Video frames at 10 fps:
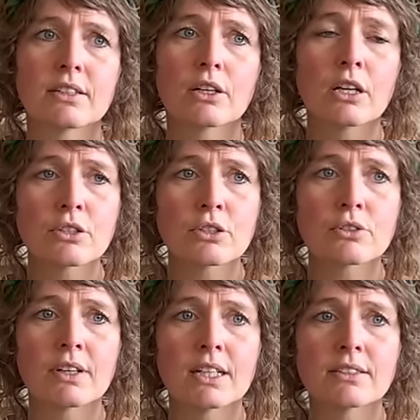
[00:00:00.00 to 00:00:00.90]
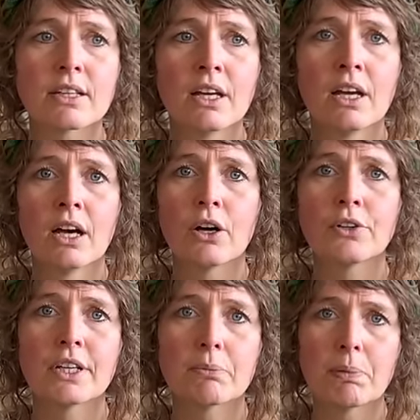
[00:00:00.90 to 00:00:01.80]
concentrate
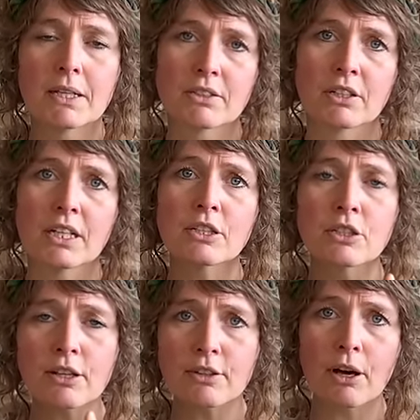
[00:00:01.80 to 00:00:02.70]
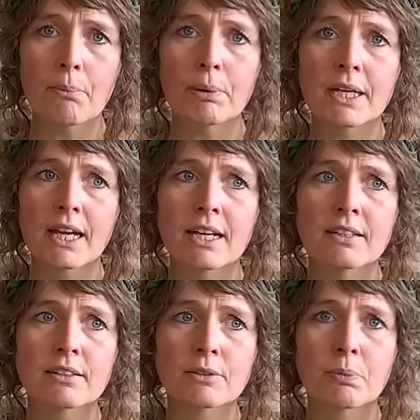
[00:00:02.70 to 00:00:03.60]
on that pattern. It's not
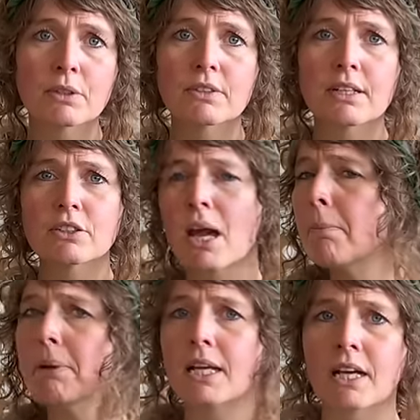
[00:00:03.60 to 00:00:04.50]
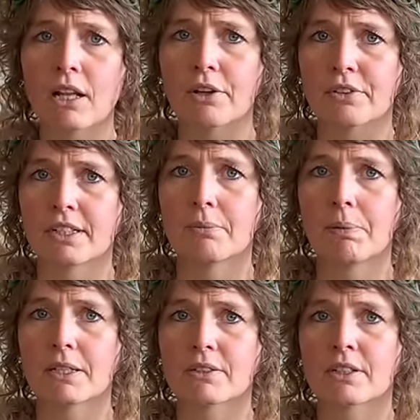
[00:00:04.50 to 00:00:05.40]
complicated, but there's happening a lot in the
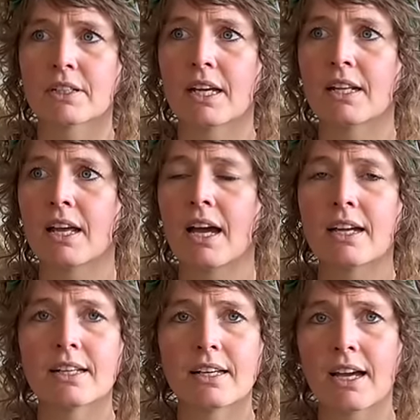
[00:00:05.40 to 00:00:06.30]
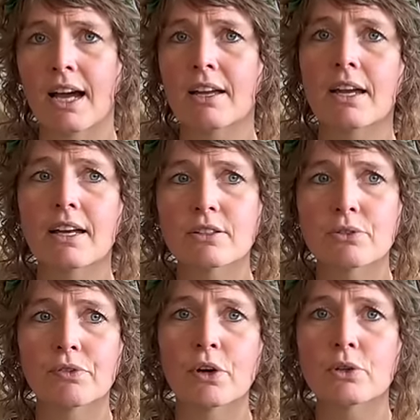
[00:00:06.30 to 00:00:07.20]
pattern, and I had to
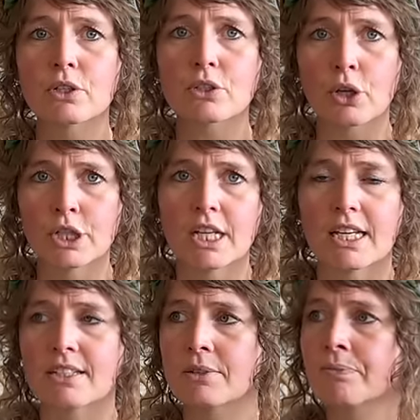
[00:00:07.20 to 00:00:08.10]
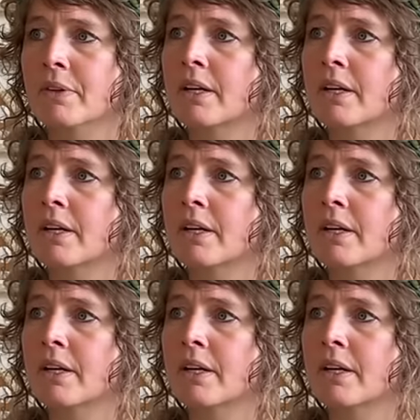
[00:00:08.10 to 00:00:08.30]
focus on that.